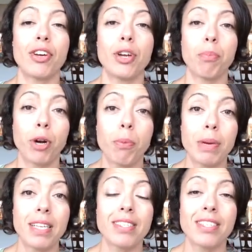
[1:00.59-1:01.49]
your
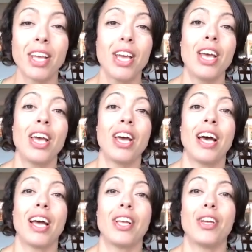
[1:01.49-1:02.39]
purpose,
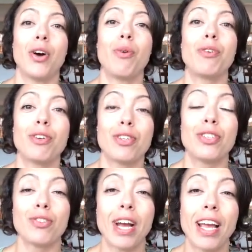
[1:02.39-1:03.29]
own your
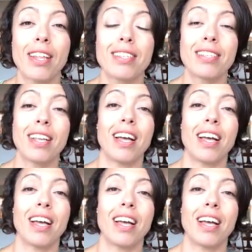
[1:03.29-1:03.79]
strengths,